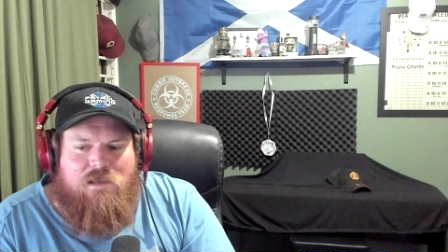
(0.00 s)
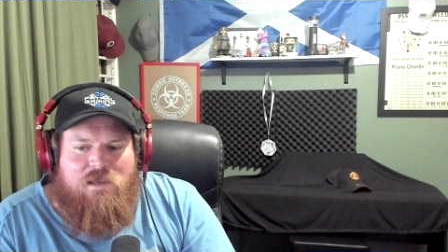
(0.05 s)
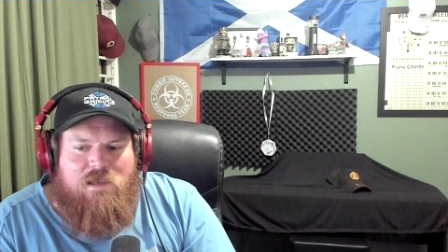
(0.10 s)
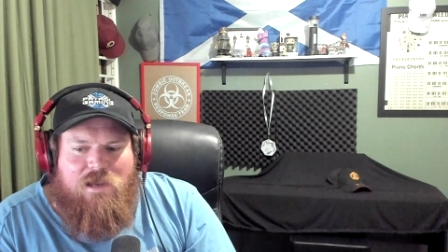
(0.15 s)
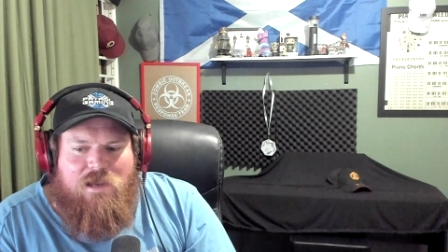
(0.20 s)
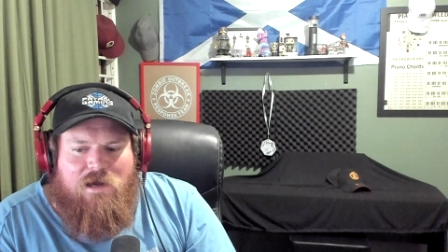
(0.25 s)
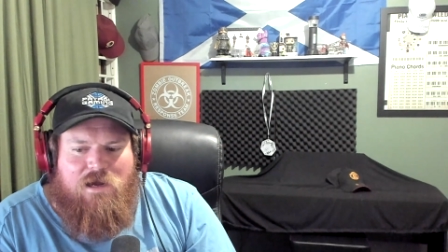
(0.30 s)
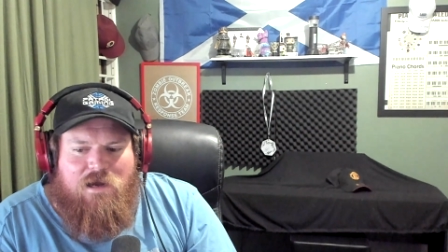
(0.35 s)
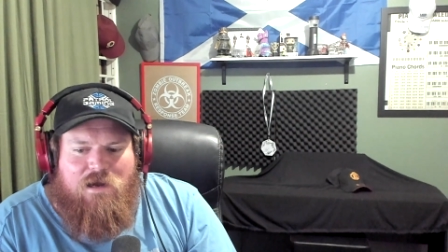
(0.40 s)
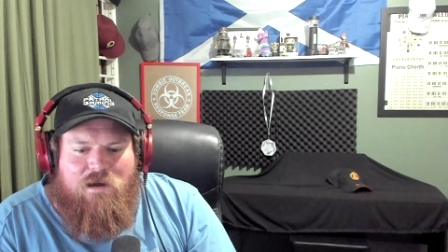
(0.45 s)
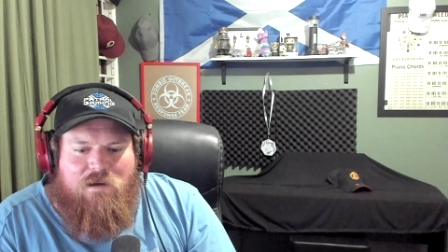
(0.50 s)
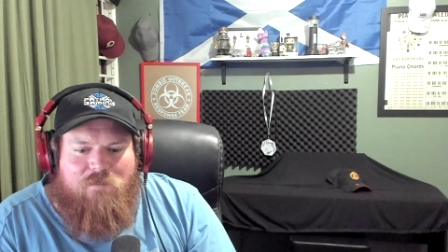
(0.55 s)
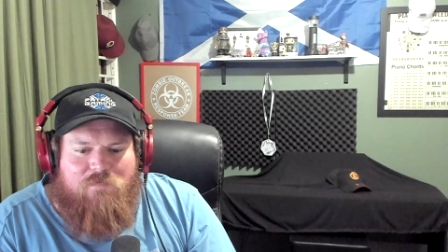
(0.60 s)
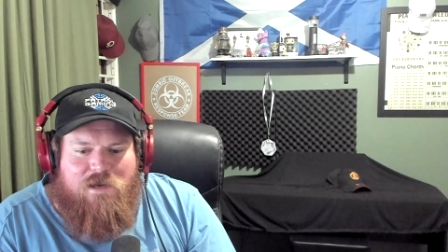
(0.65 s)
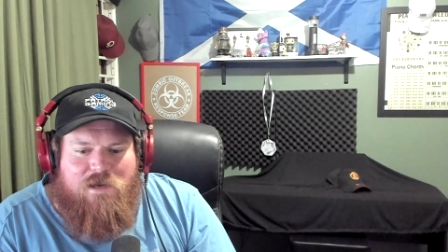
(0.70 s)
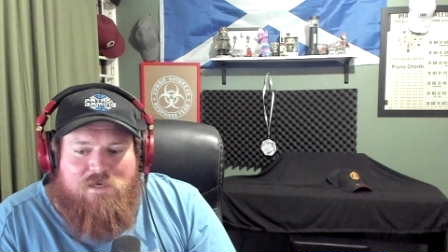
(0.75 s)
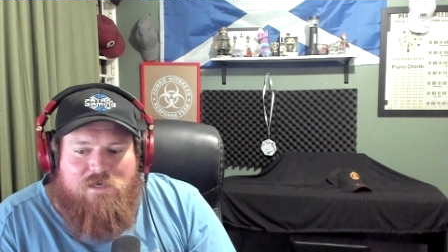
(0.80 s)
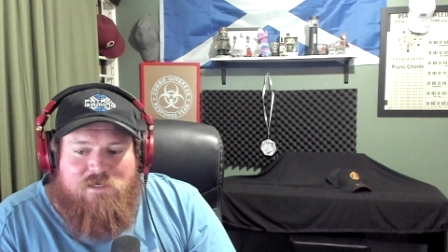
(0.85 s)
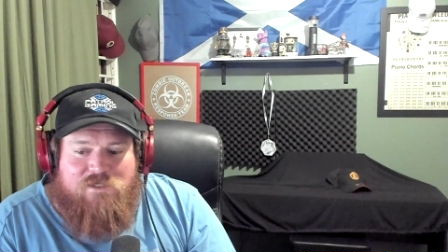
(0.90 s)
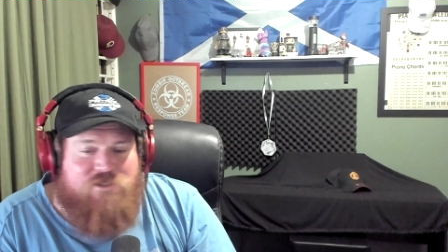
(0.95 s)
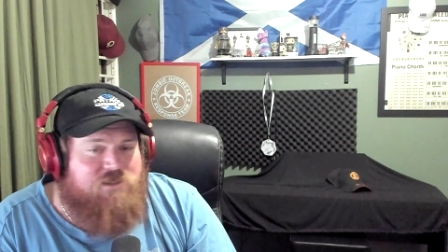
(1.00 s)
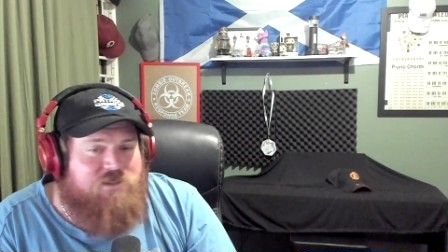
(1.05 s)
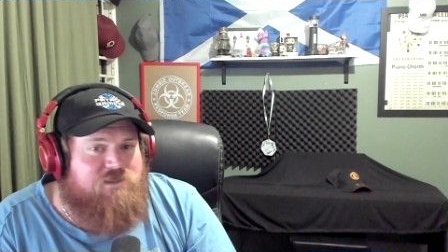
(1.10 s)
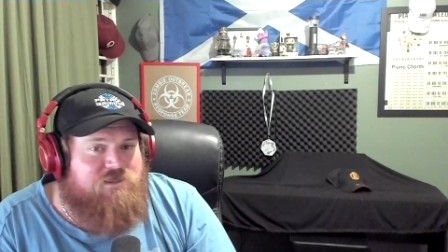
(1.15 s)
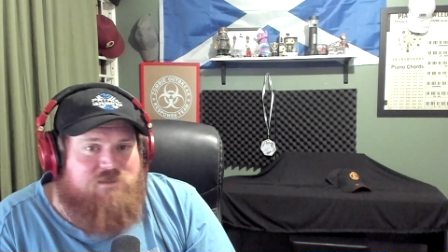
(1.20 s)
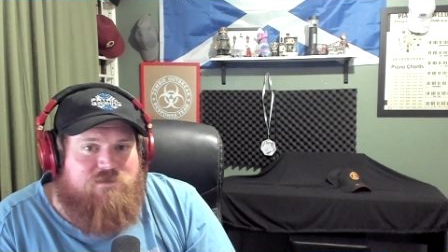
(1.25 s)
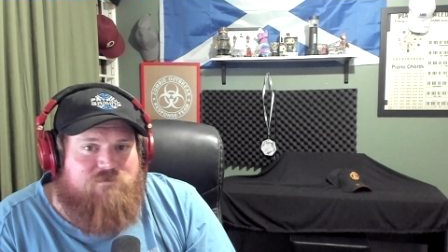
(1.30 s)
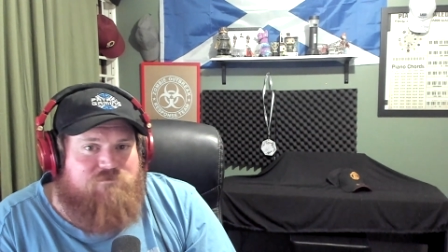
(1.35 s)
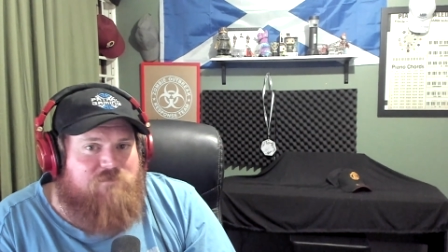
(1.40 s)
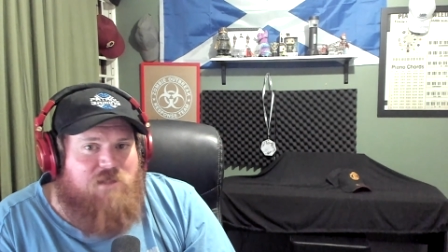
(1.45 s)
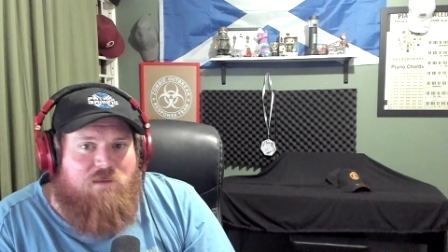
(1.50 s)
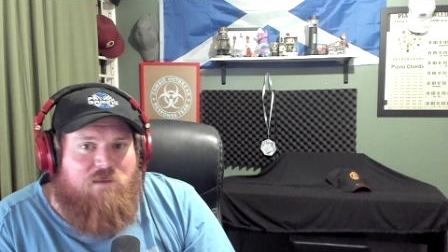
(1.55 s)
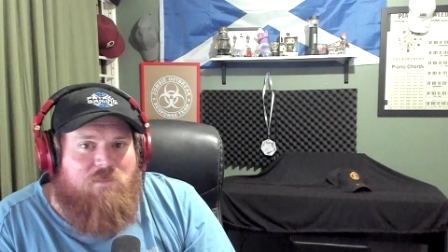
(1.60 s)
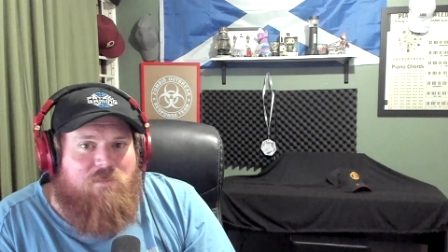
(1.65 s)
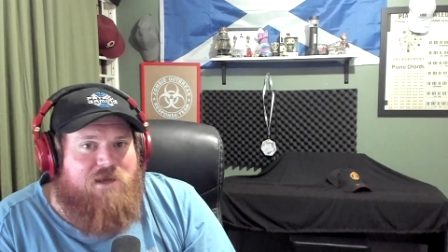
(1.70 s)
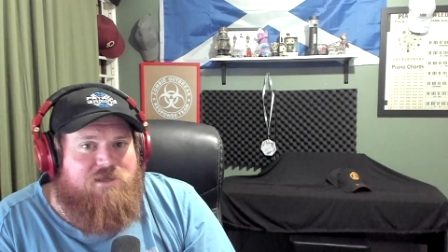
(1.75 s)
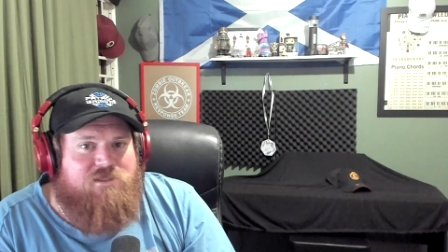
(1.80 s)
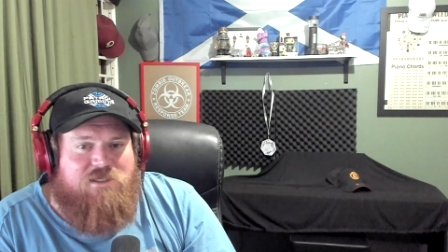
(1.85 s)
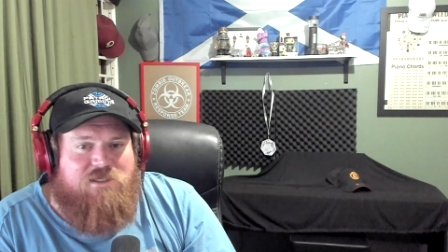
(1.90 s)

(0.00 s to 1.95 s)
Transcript: and it's just amazing.